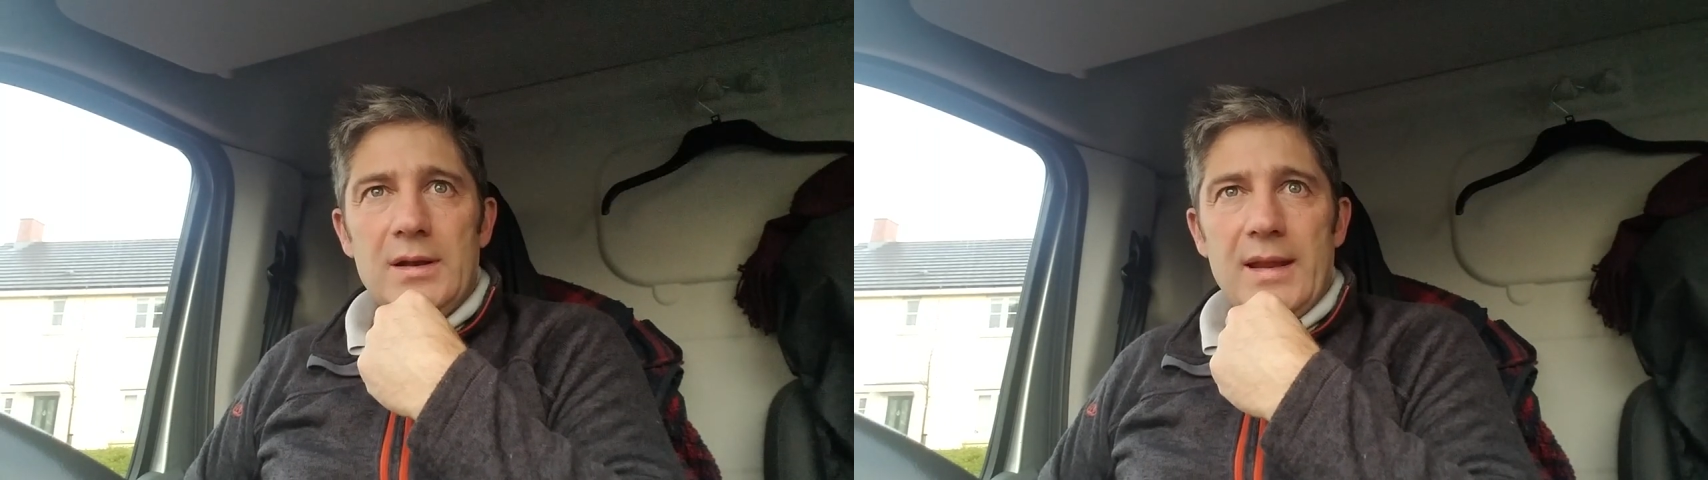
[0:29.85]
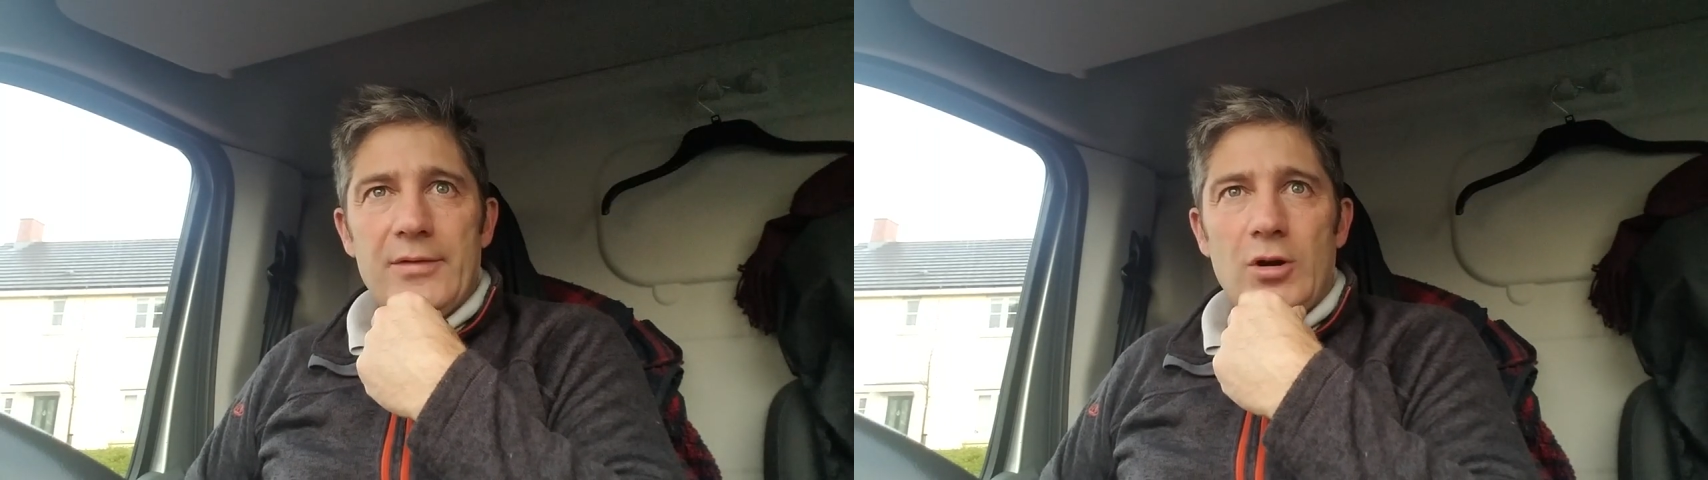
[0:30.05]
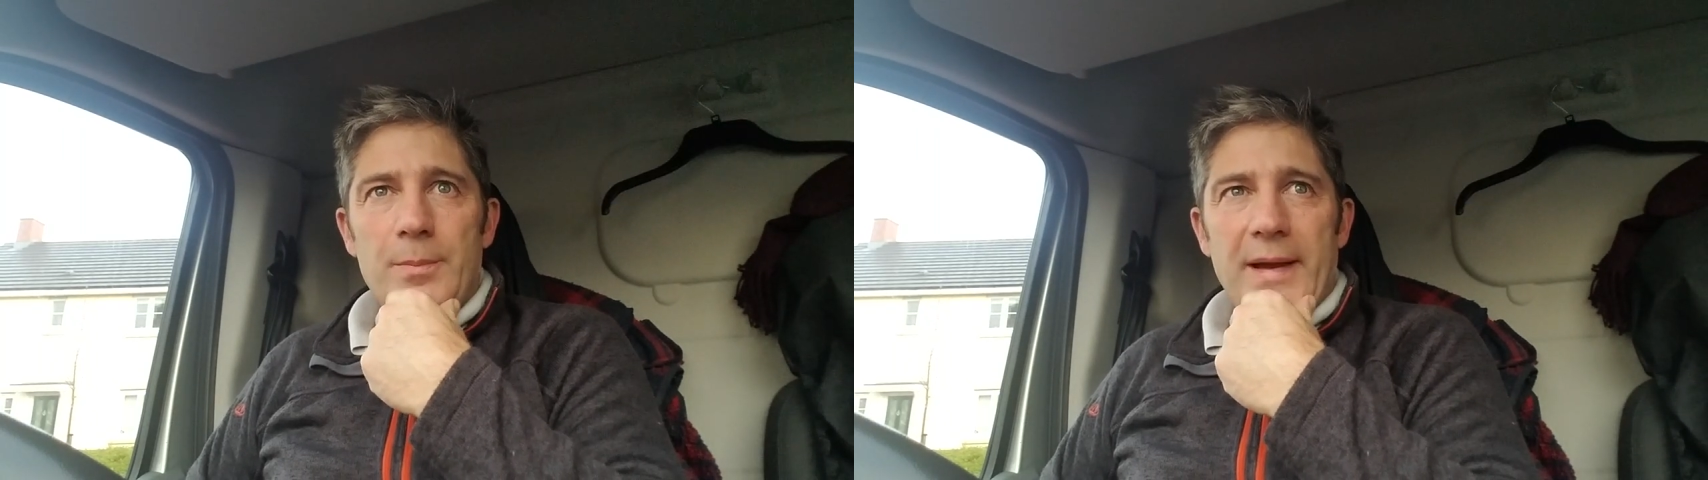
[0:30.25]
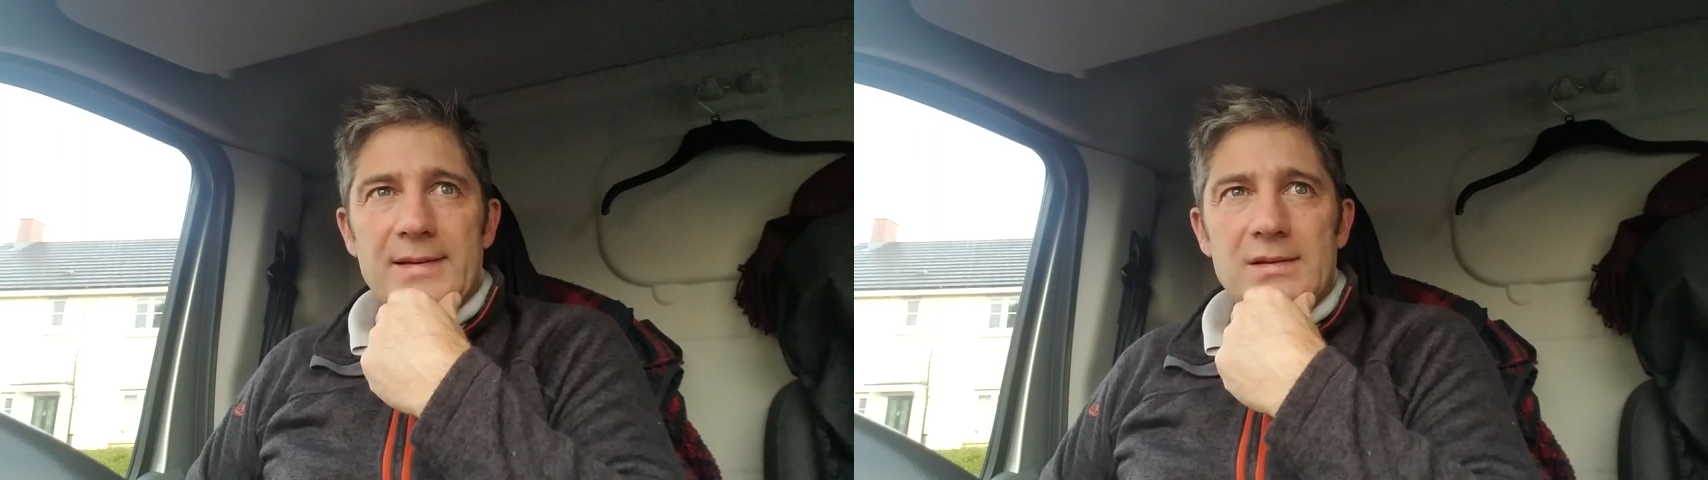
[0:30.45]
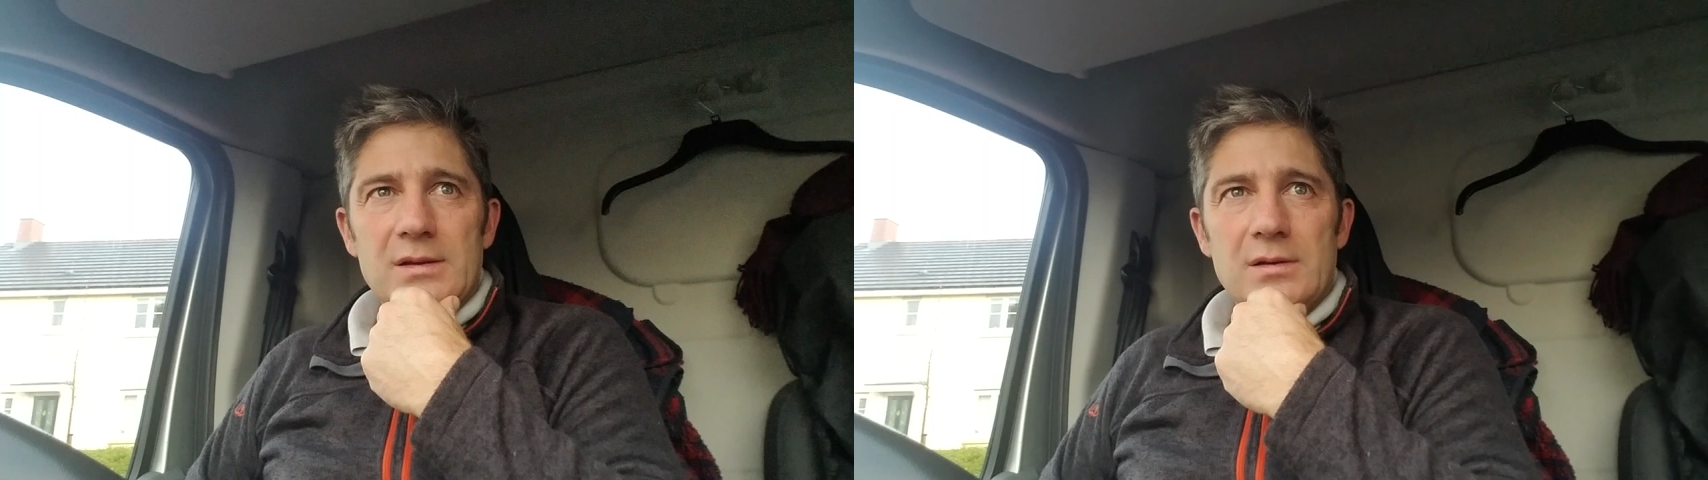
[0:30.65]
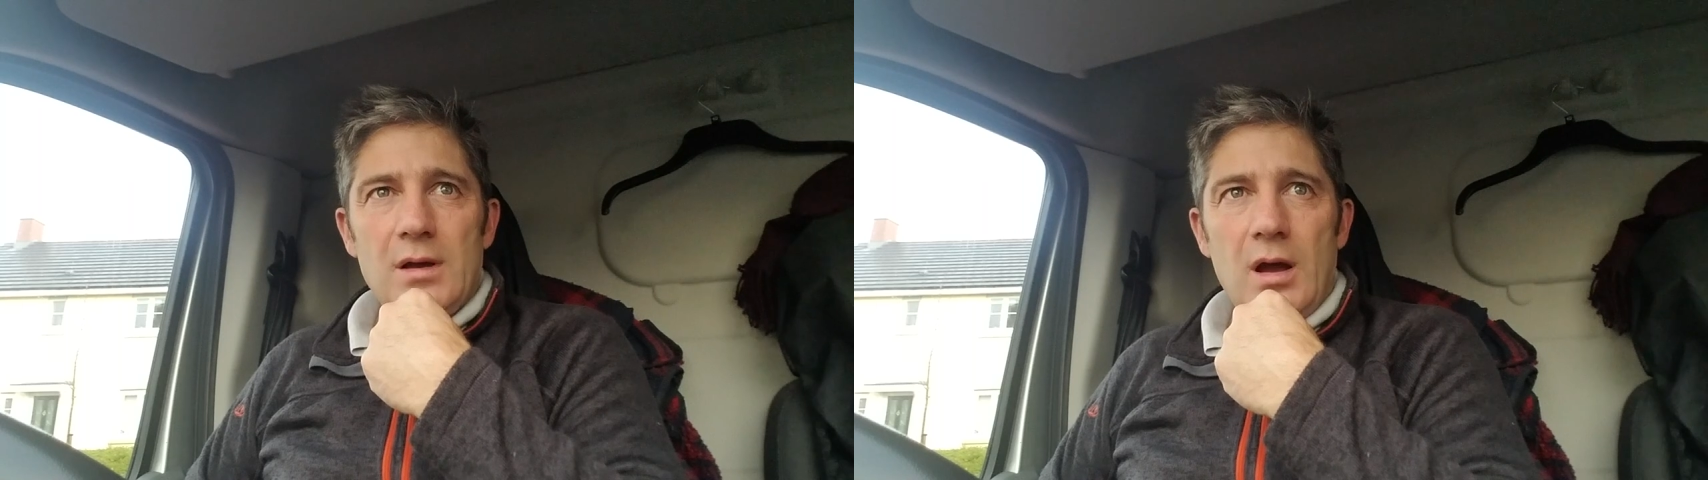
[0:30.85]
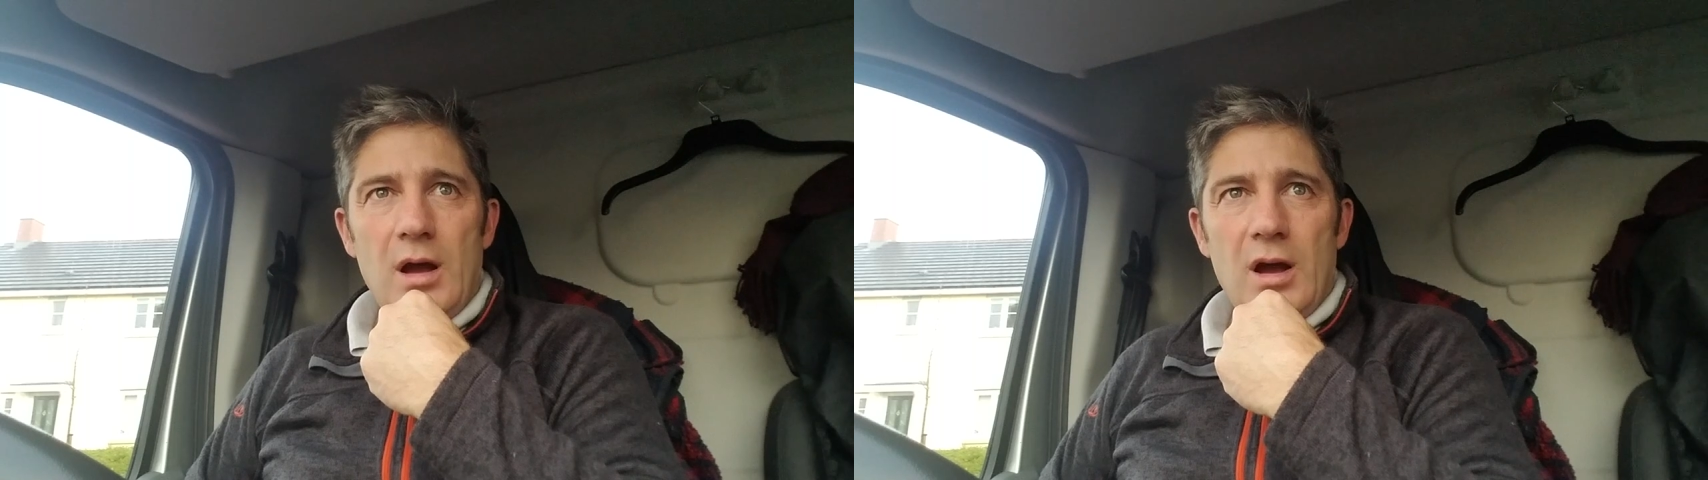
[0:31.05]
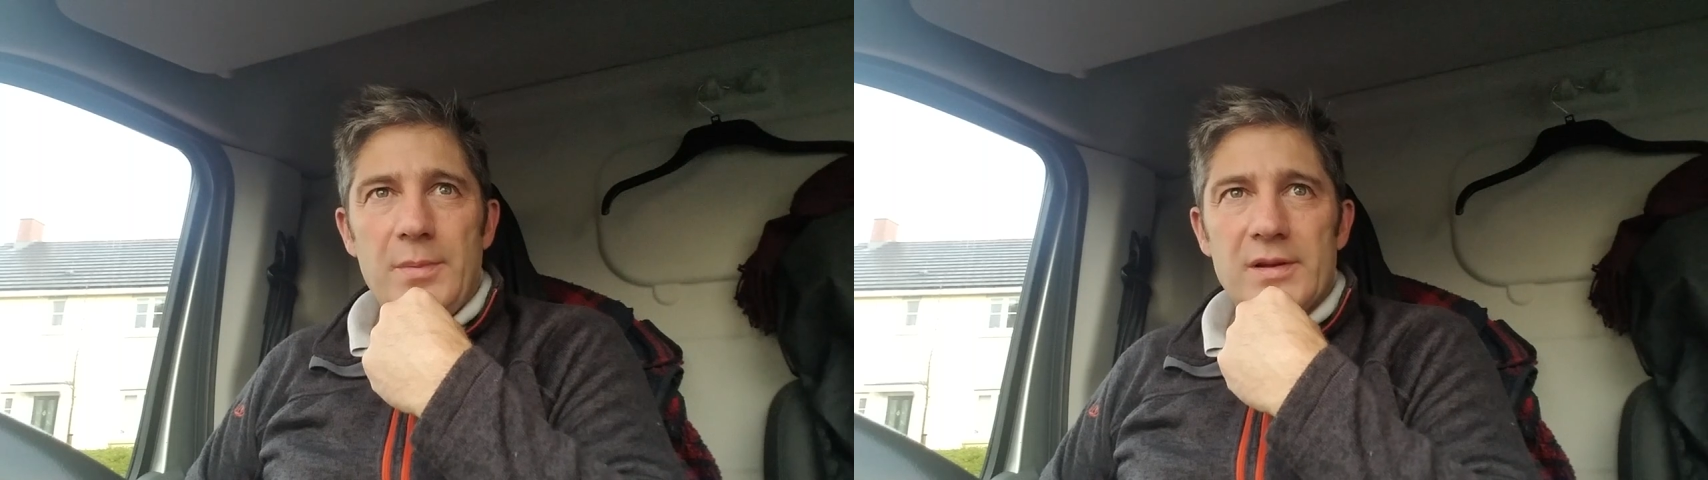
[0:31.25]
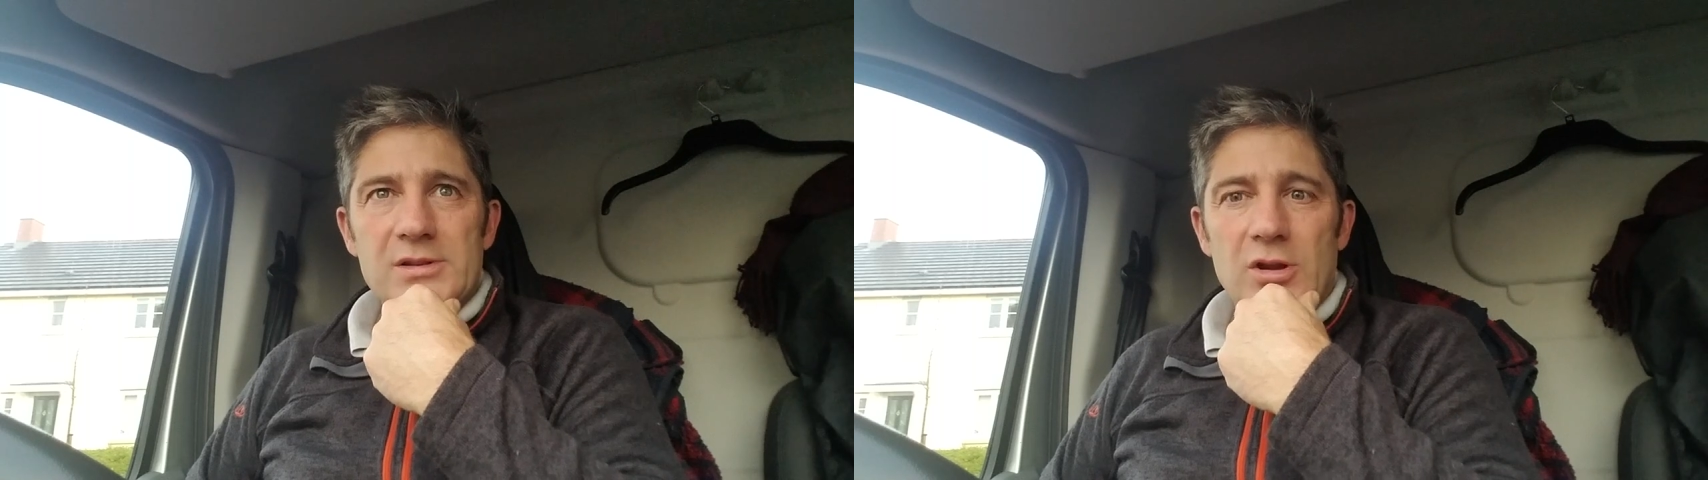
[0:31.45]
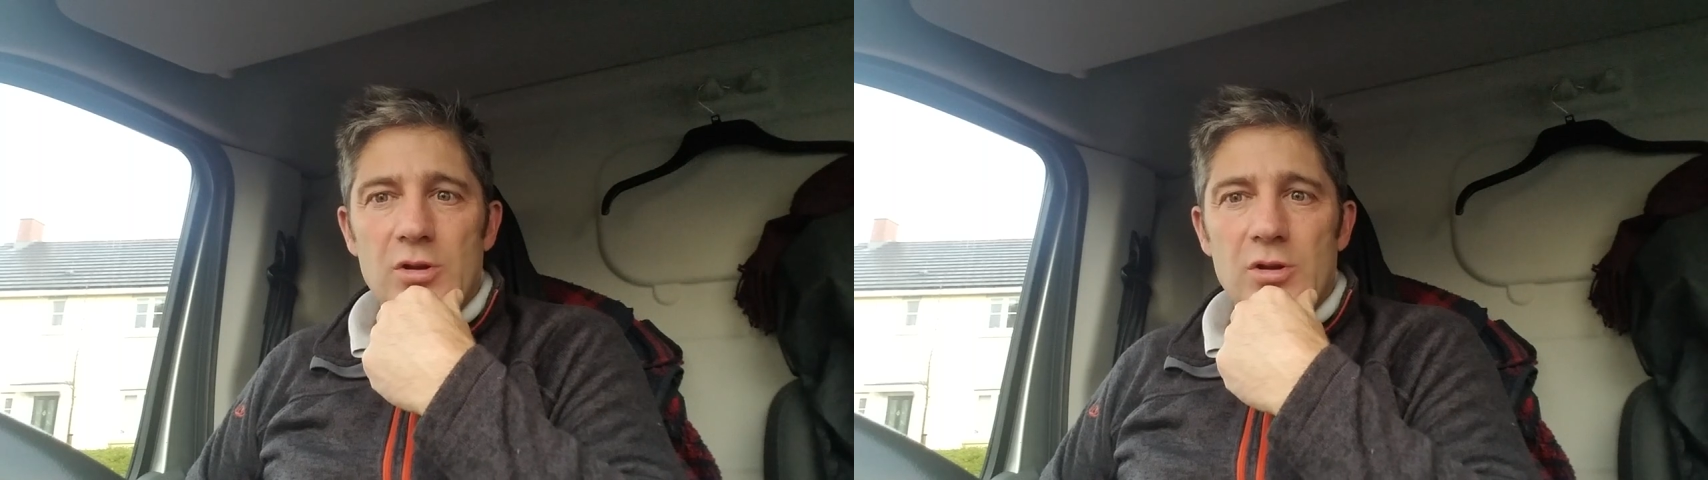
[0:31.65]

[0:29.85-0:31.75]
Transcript: never got back to 9:30,